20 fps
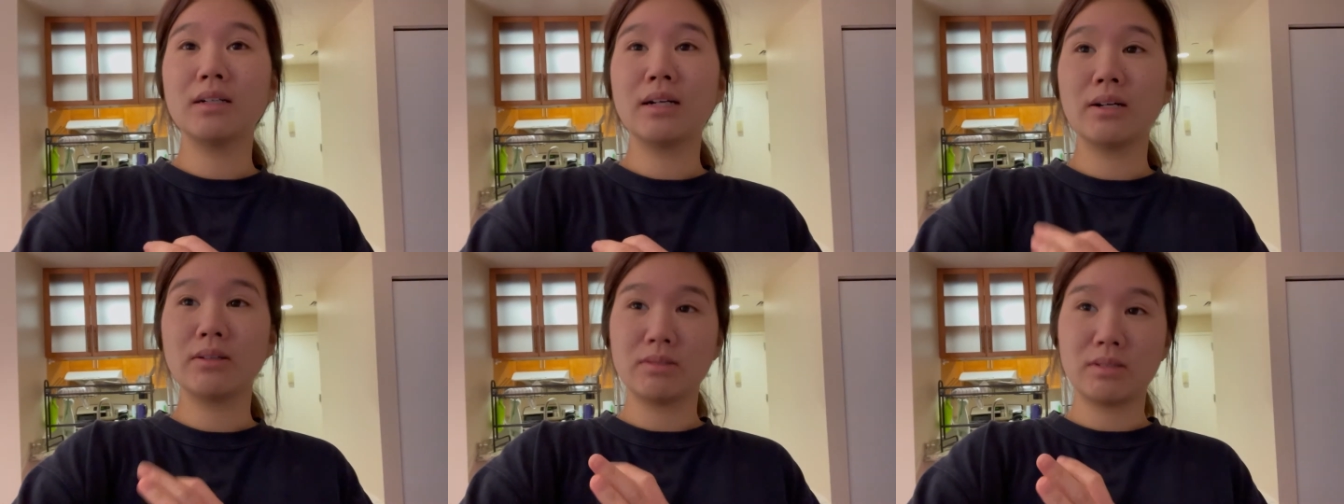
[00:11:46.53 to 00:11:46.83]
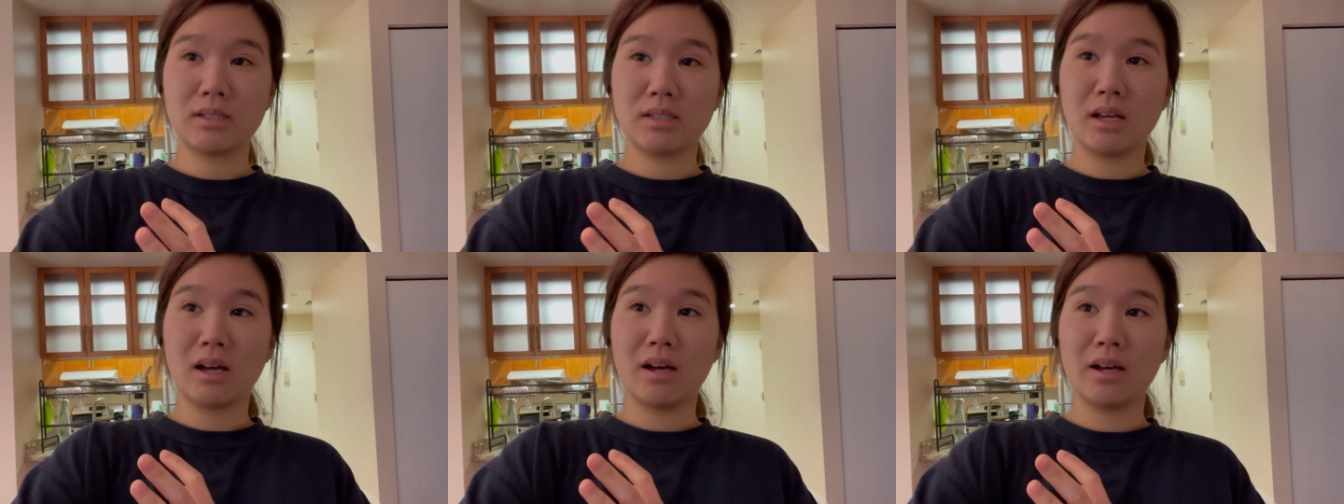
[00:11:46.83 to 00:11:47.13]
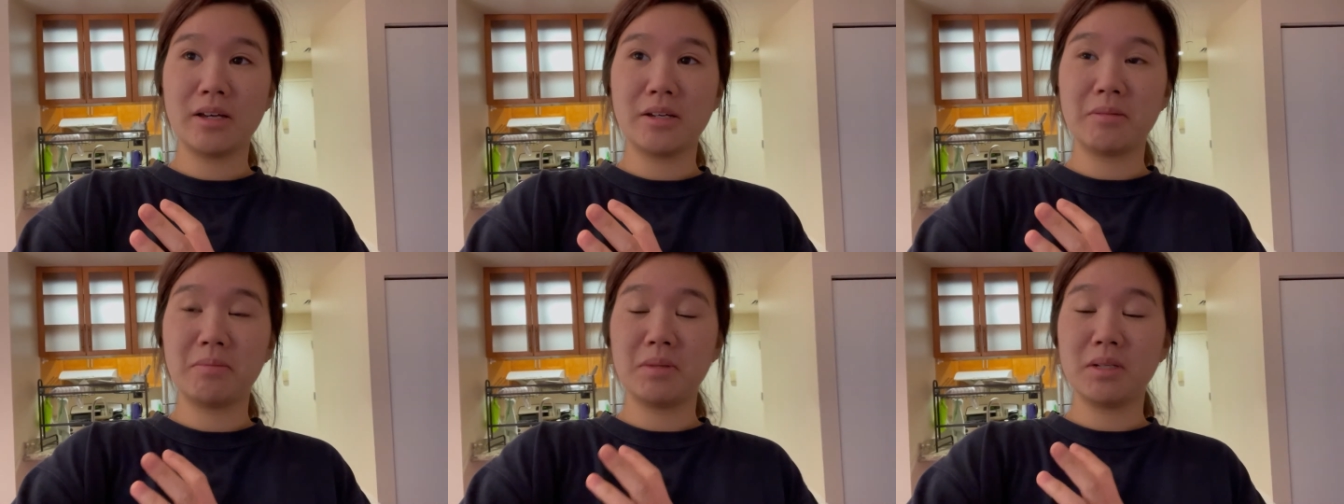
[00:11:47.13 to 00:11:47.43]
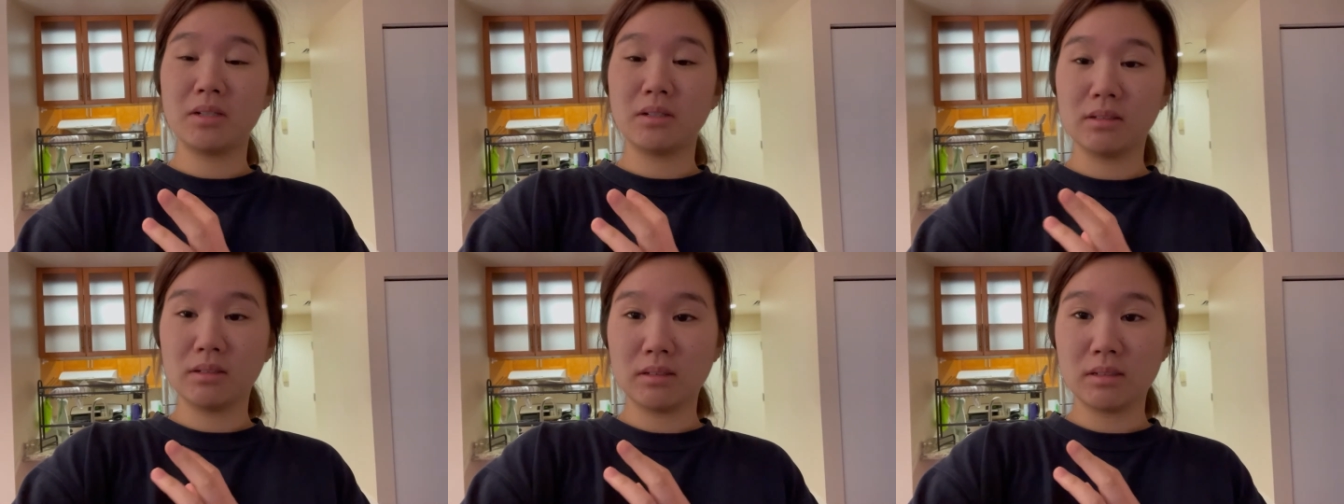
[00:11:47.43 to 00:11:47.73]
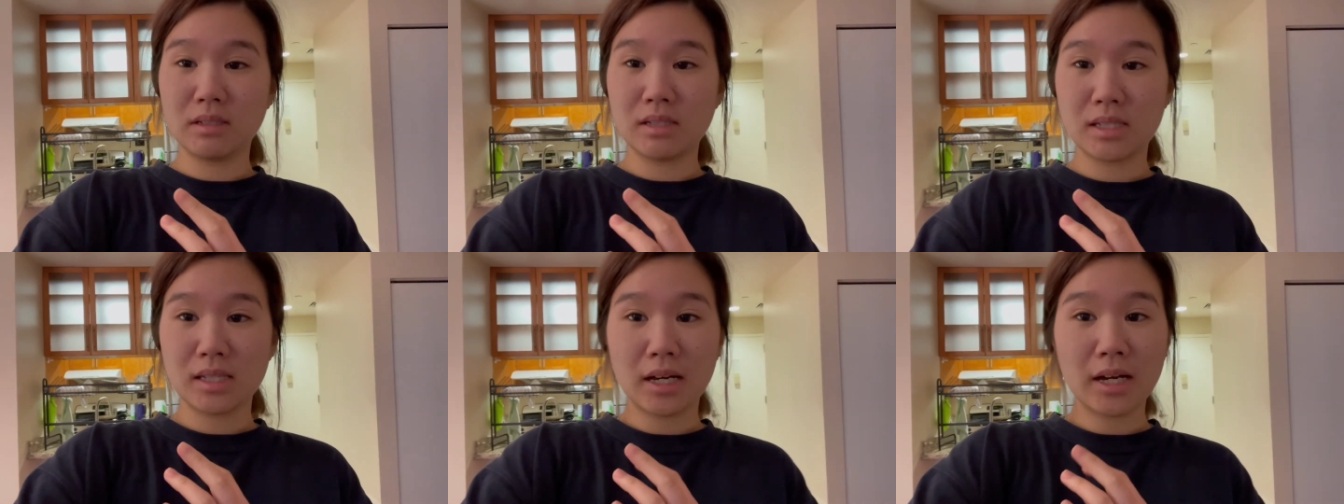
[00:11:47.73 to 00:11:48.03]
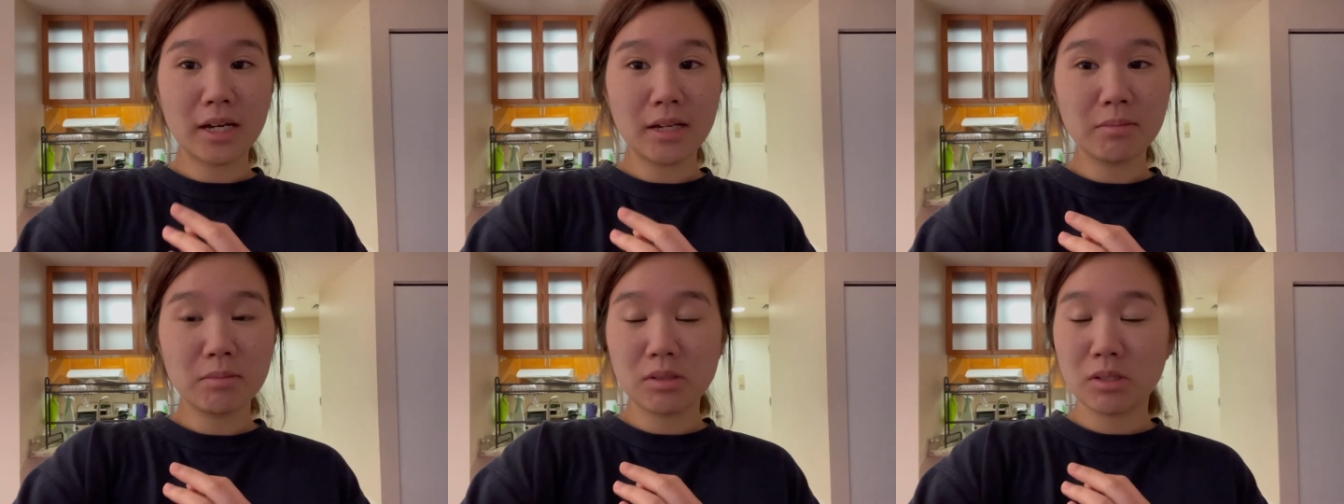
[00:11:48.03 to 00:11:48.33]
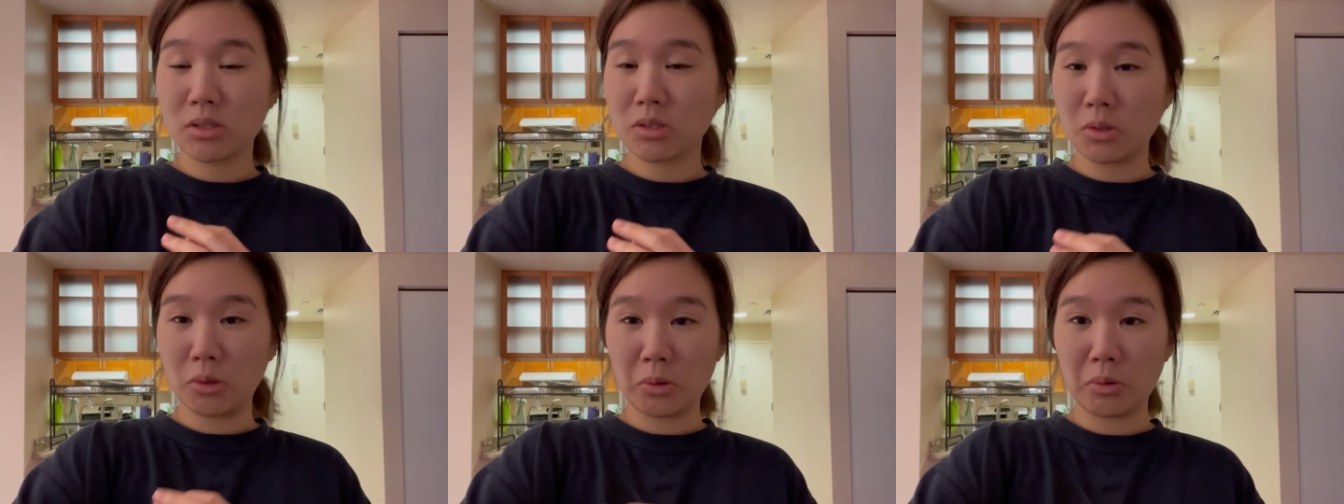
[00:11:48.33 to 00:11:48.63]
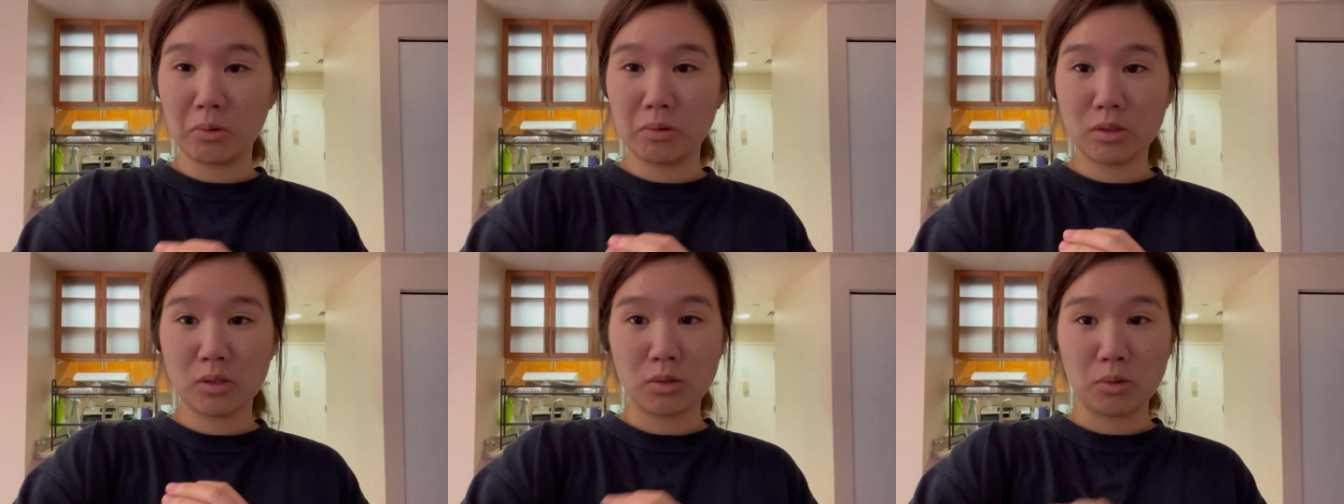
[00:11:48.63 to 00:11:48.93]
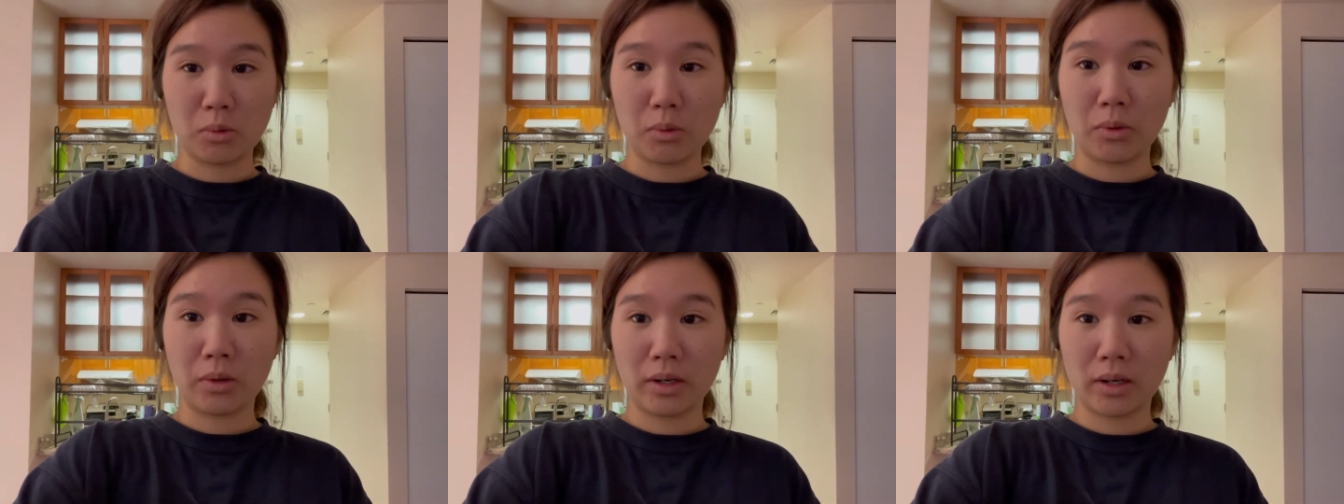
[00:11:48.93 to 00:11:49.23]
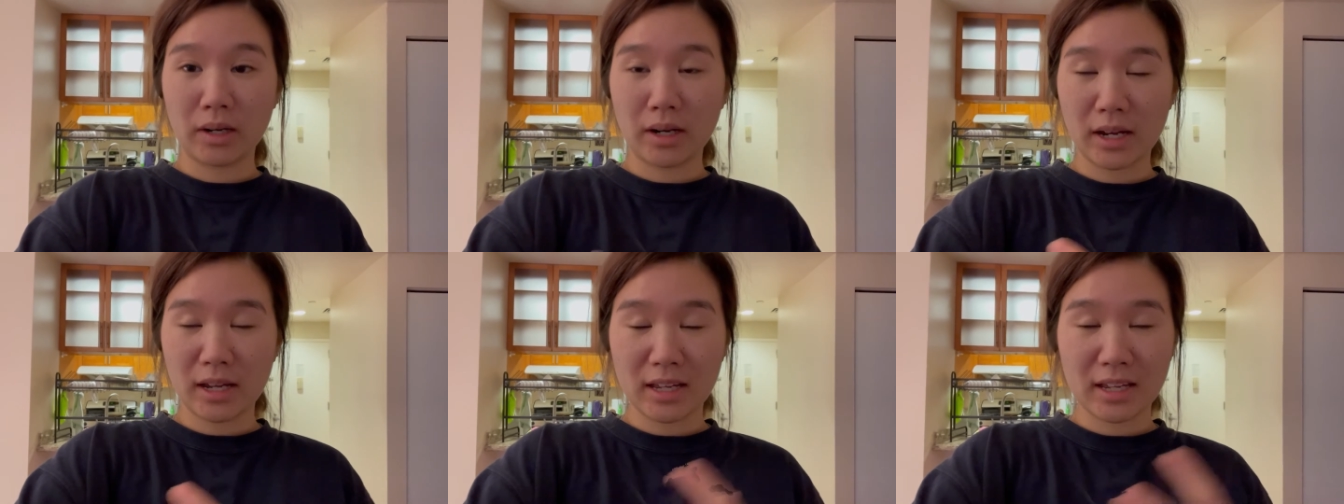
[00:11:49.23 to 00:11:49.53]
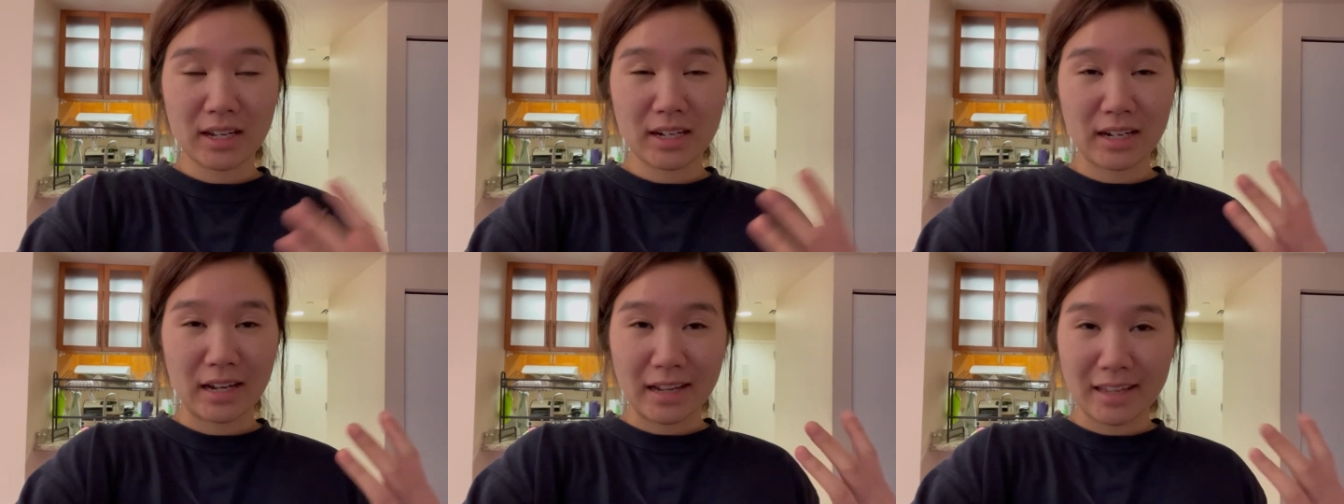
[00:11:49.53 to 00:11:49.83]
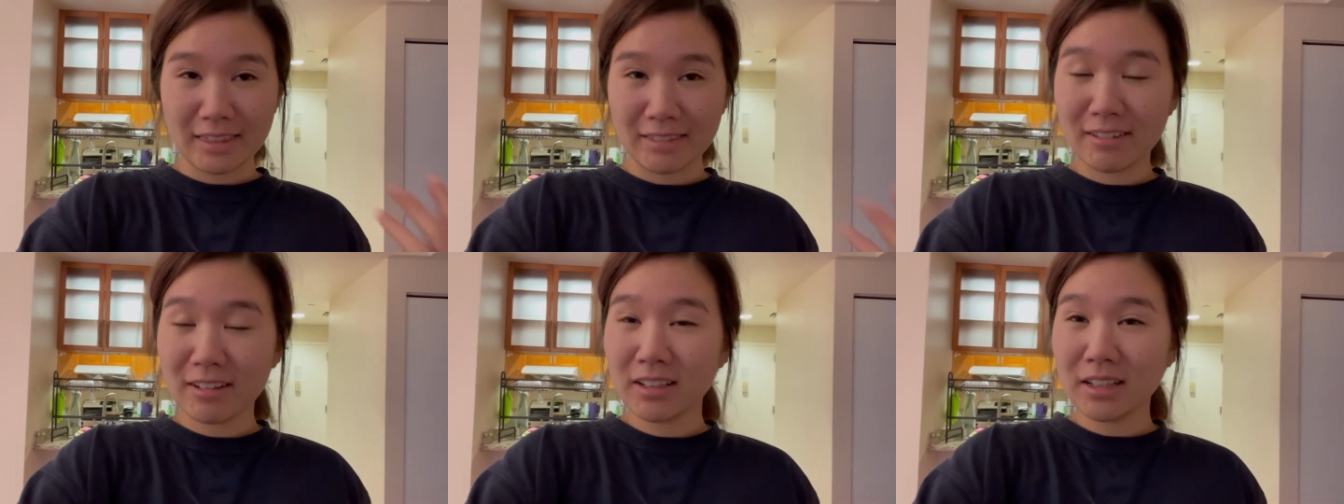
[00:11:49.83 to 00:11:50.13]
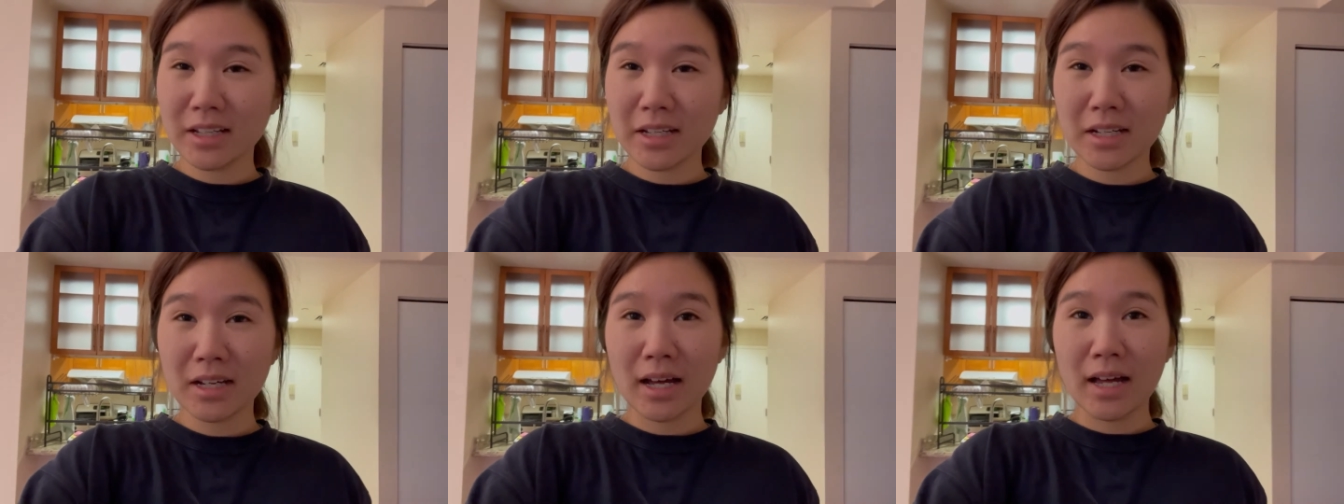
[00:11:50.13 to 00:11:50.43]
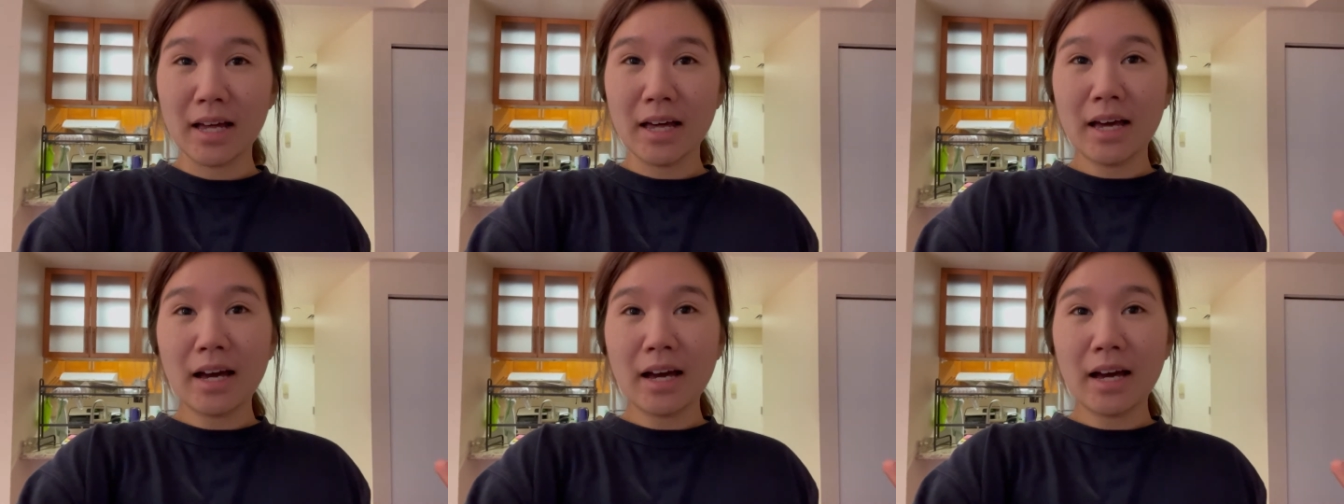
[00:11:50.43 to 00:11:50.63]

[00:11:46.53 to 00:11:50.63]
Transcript: outside because I'm so sore and I feel like